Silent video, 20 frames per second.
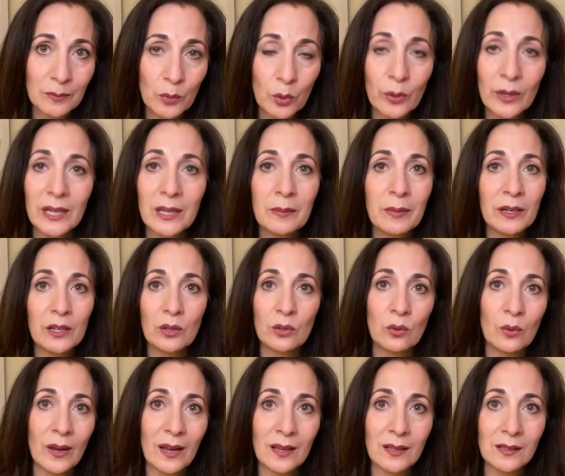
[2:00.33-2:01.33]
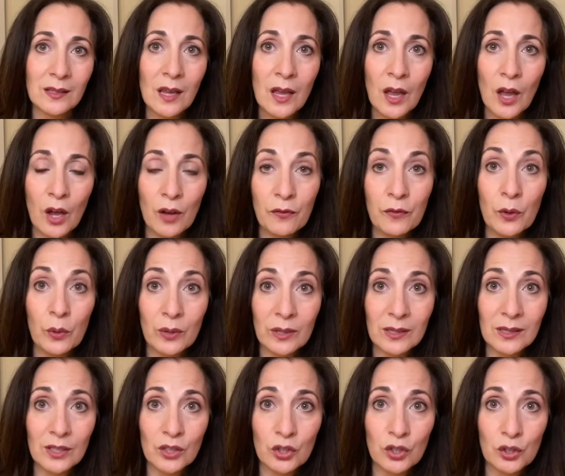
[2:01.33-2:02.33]
or anybody who has a
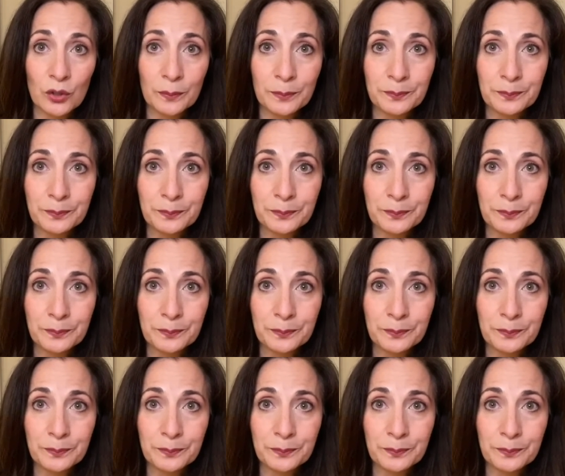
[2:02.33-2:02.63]
focus issue.